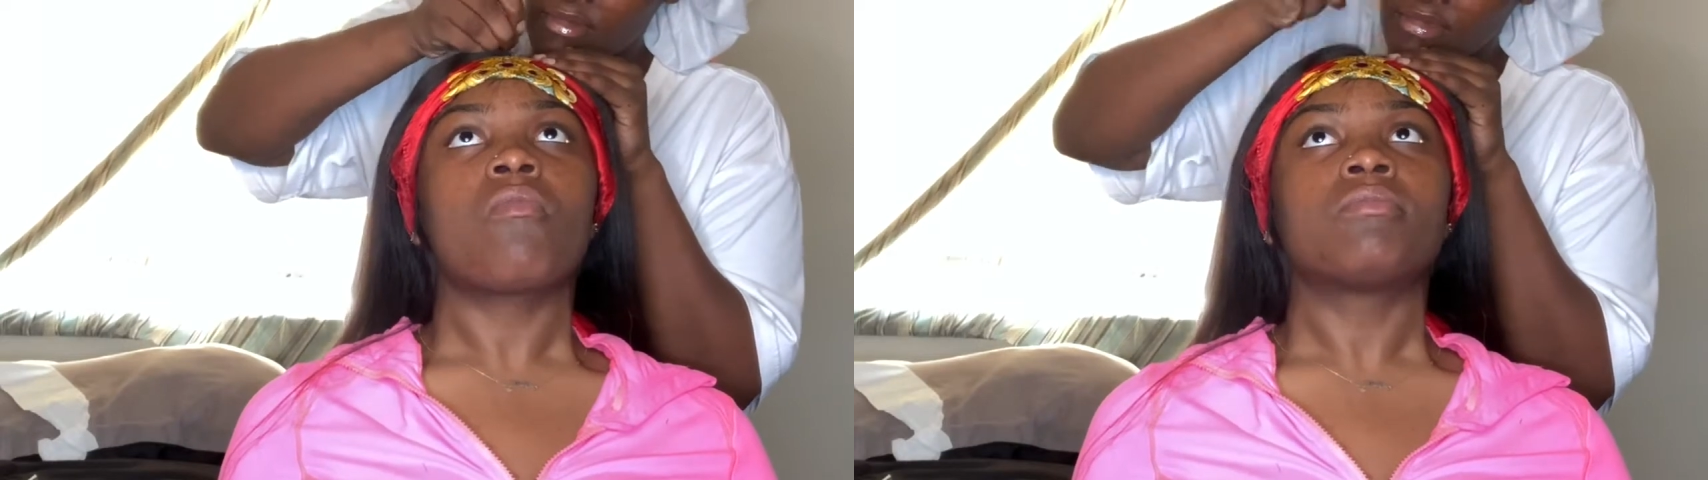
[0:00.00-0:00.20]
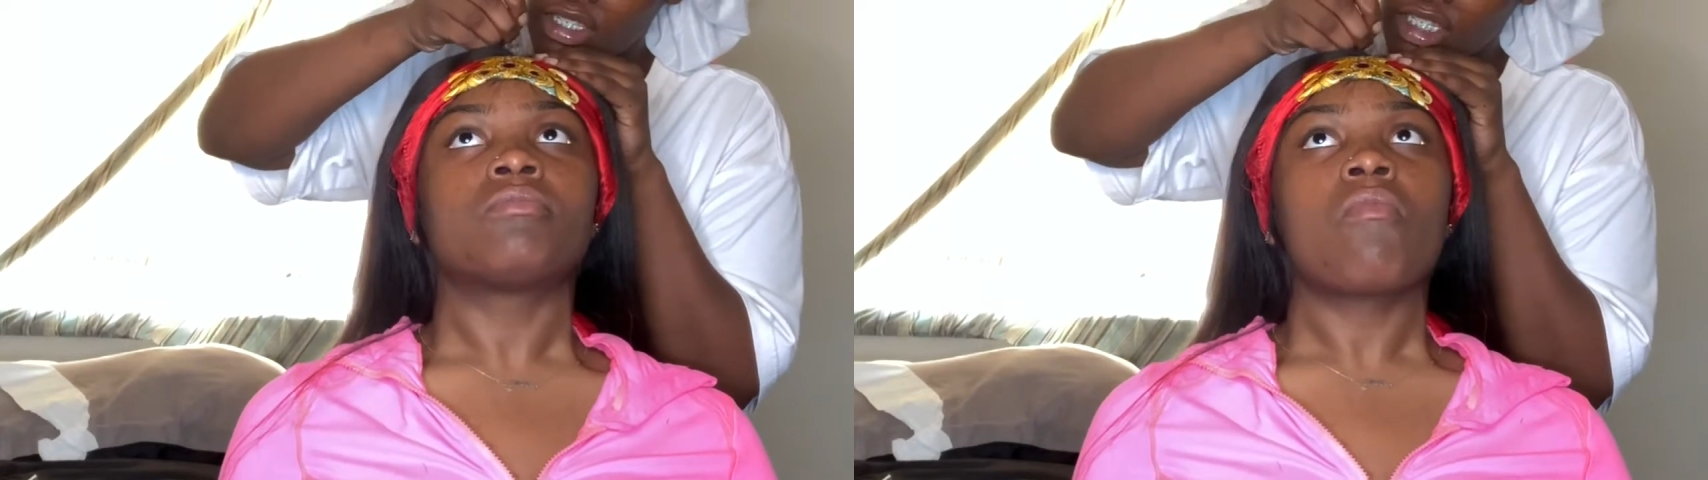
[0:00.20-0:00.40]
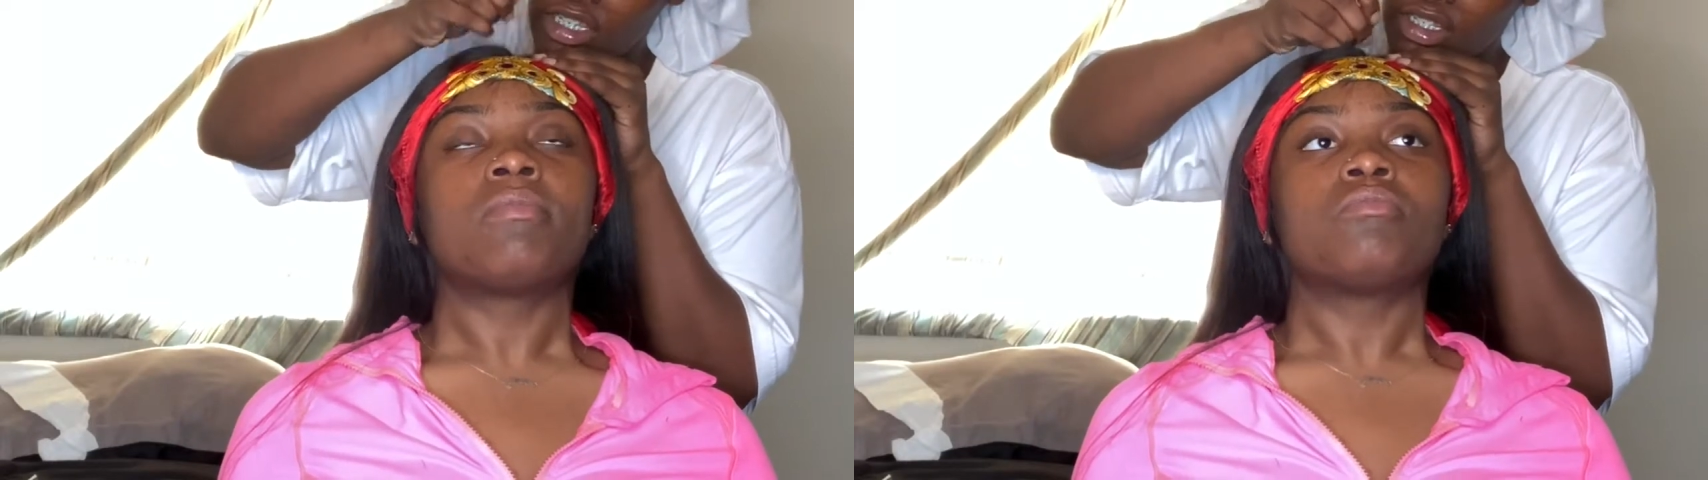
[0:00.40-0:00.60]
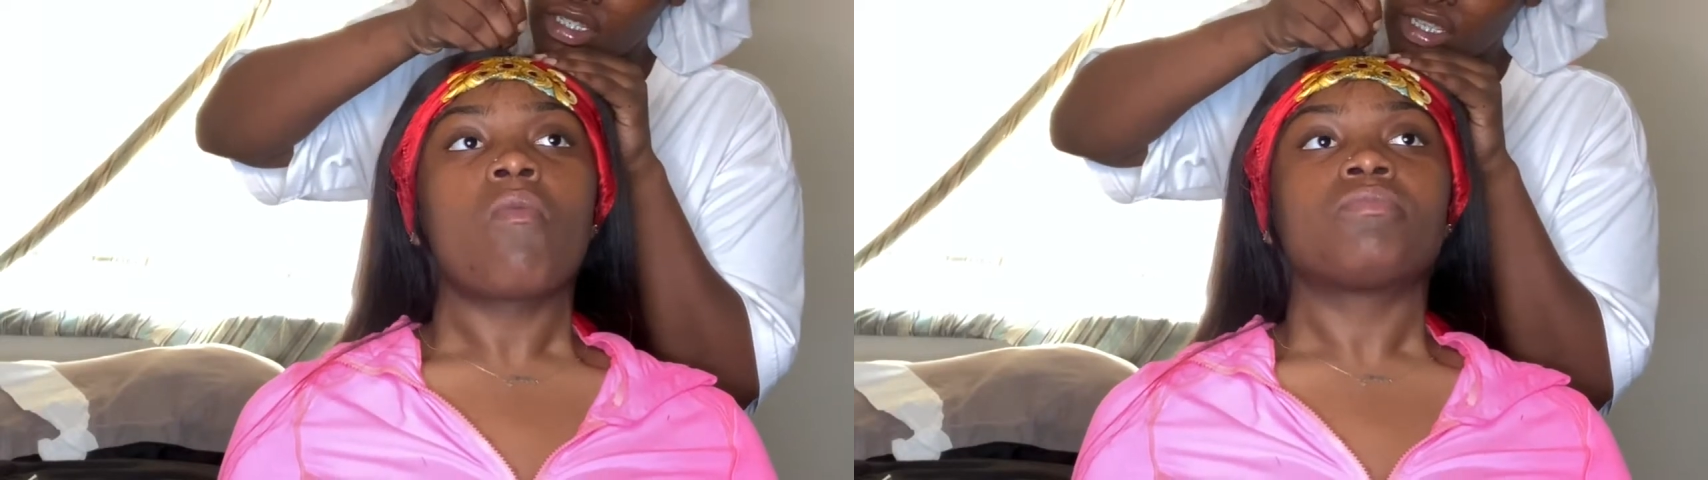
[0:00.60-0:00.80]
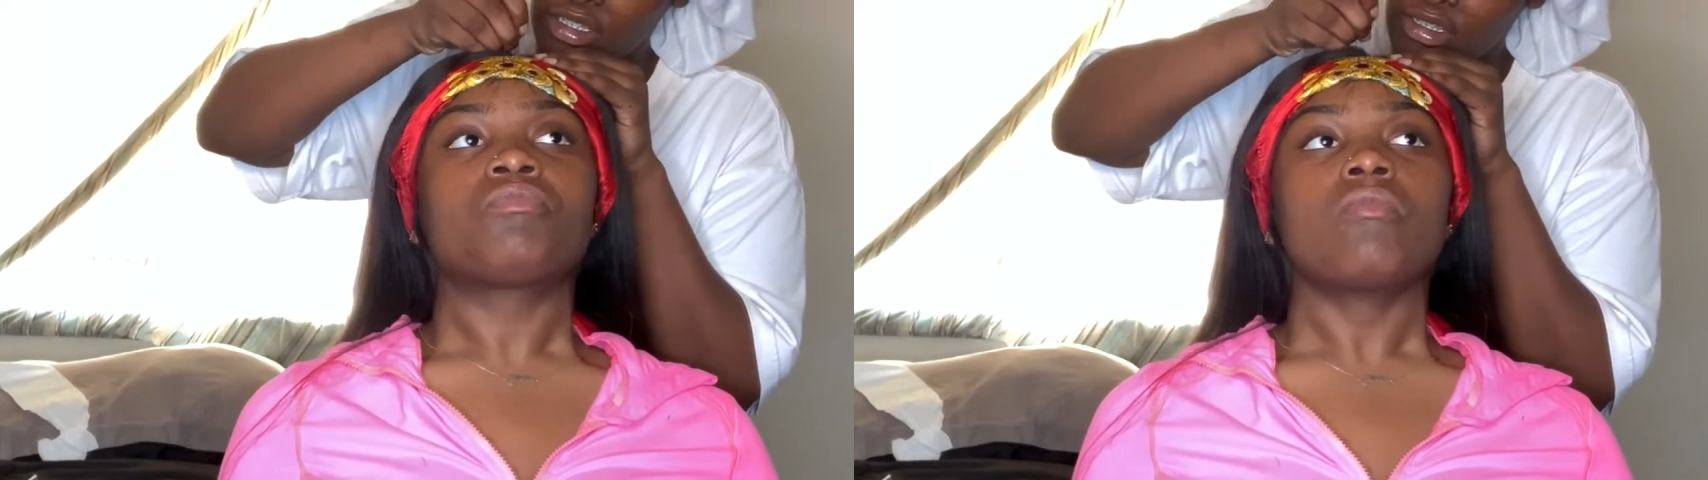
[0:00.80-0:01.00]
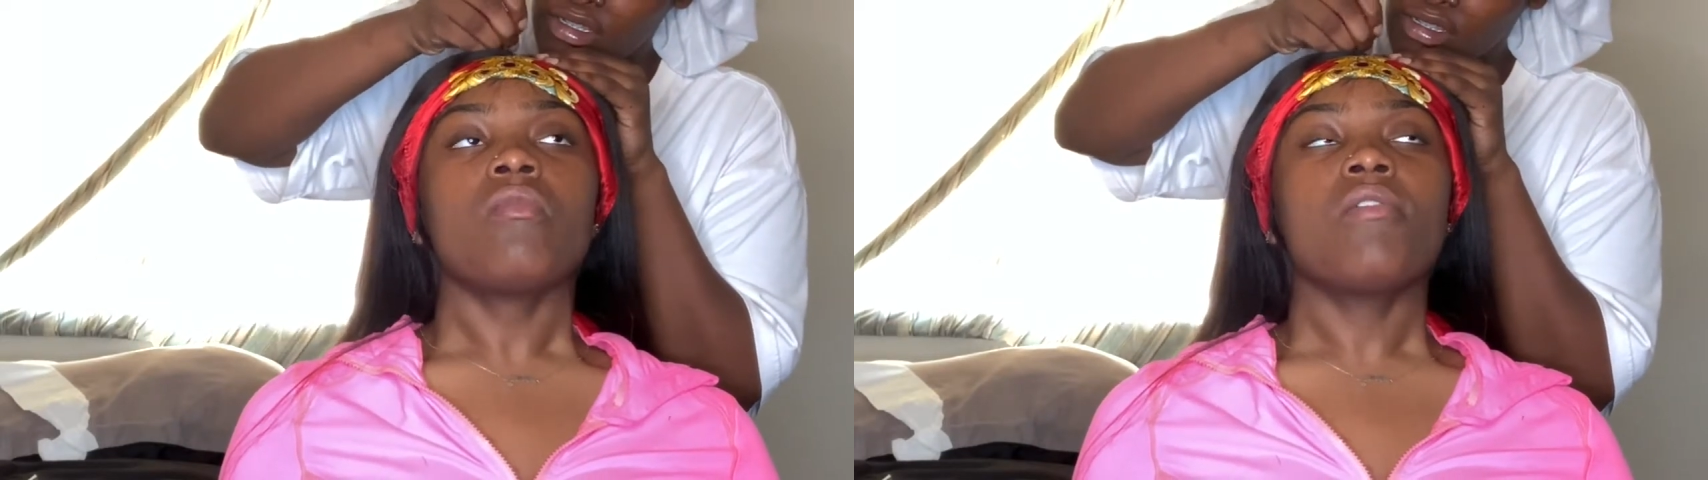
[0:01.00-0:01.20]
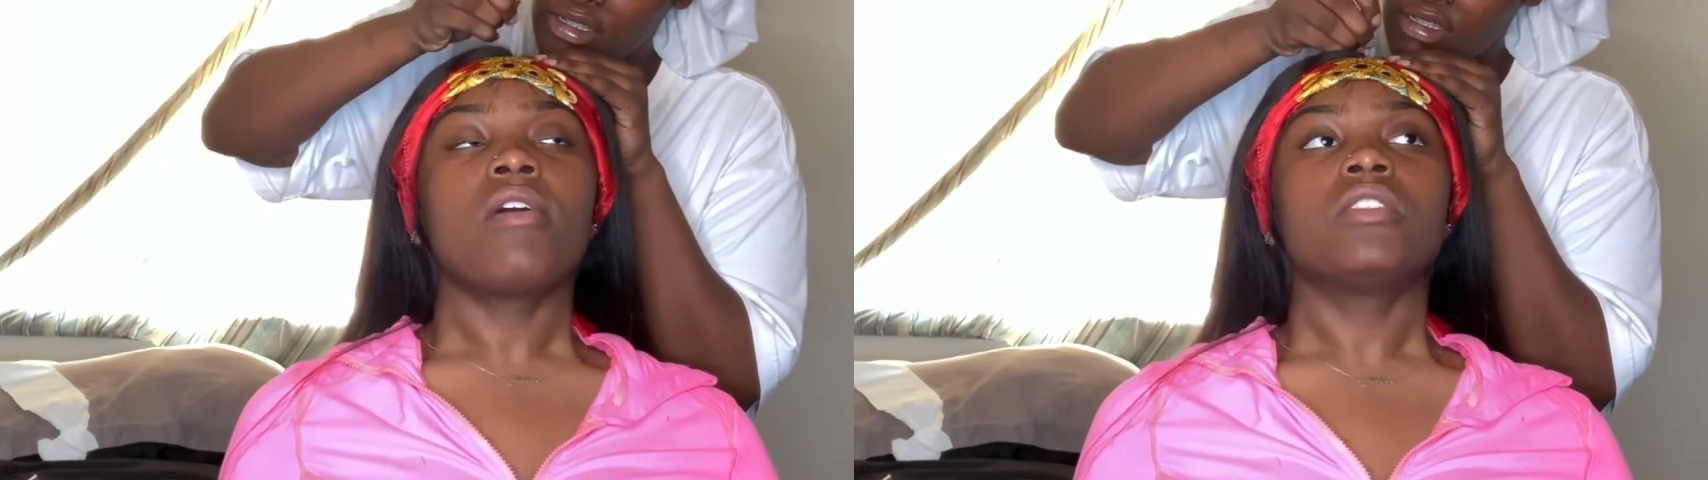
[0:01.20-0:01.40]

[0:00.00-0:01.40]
though, before I added